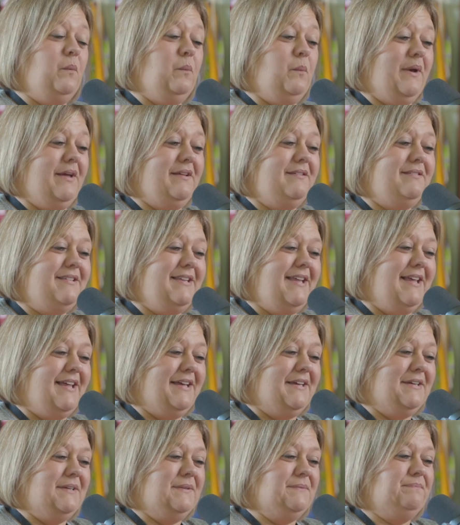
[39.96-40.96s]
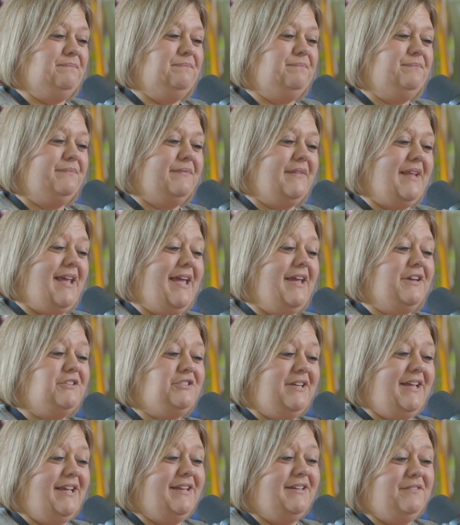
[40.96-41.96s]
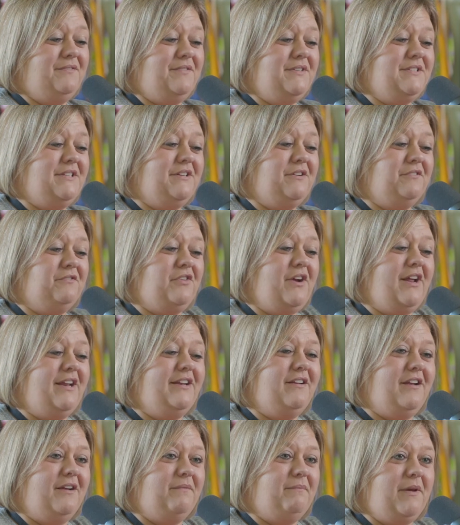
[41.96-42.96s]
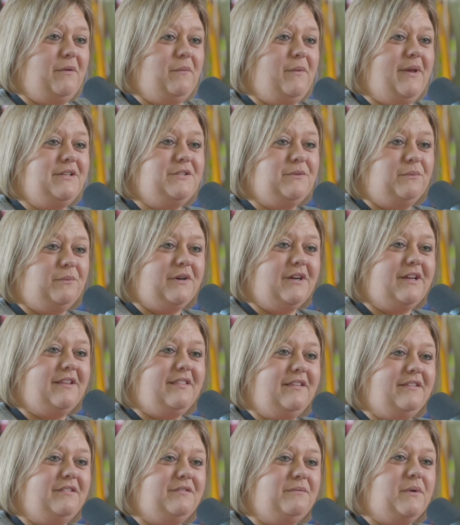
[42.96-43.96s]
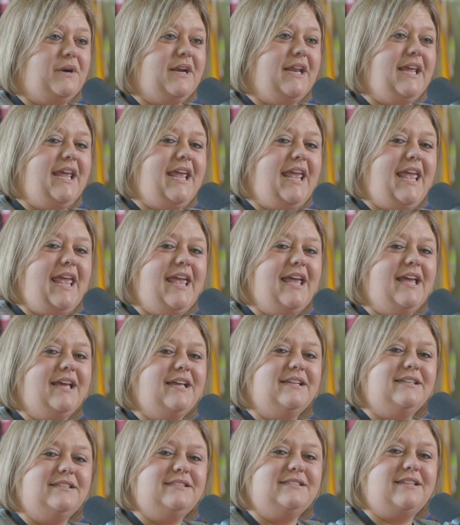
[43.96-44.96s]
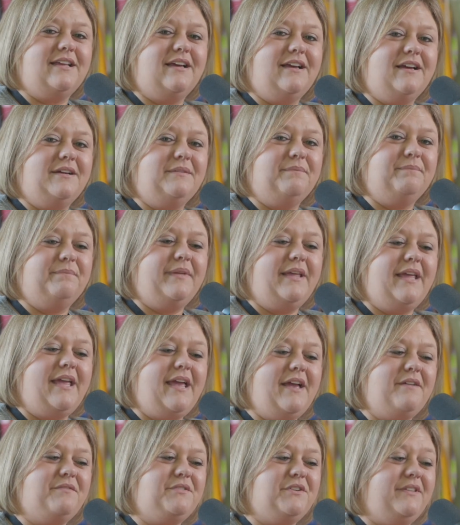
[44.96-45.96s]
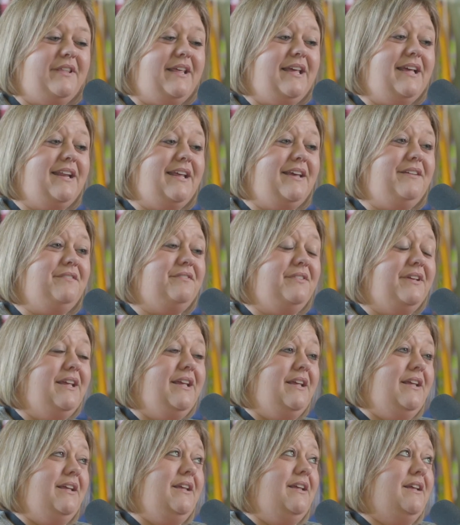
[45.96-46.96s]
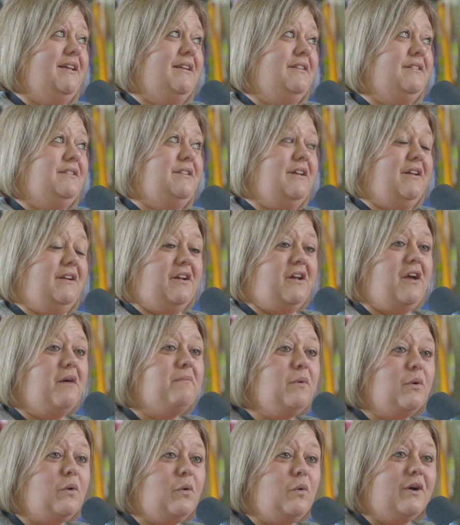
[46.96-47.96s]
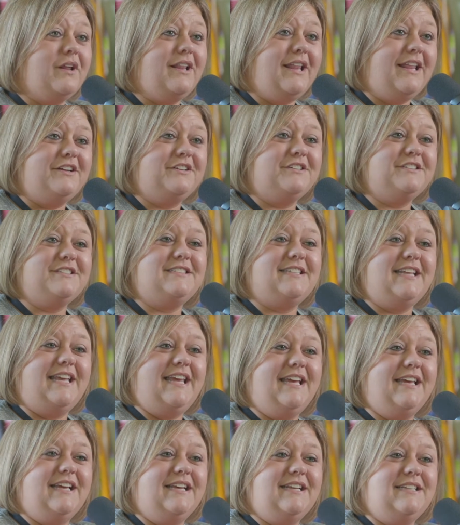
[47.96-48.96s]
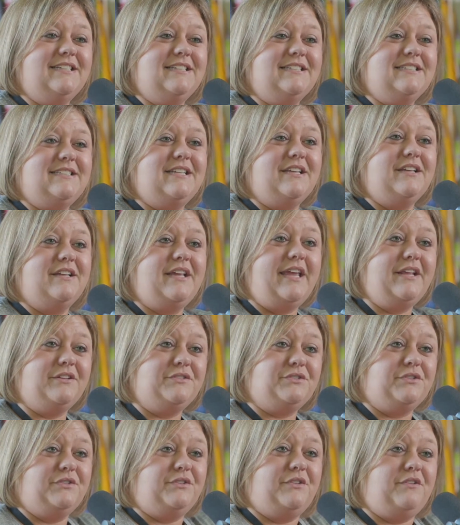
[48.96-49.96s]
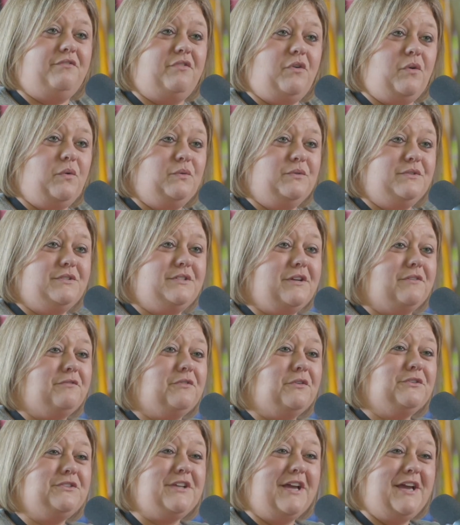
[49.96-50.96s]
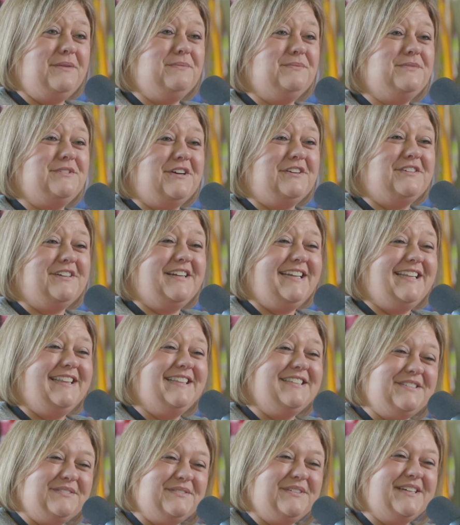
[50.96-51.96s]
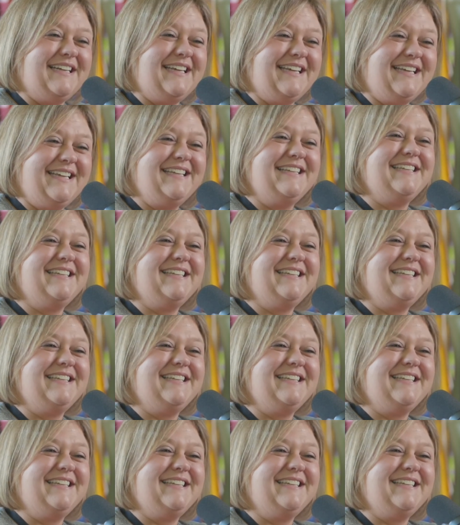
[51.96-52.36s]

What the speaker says: Well, I actually had to visit a friend on my way to work this morning, and after that, I've done a couple court letters and answered the phone several times already this morning.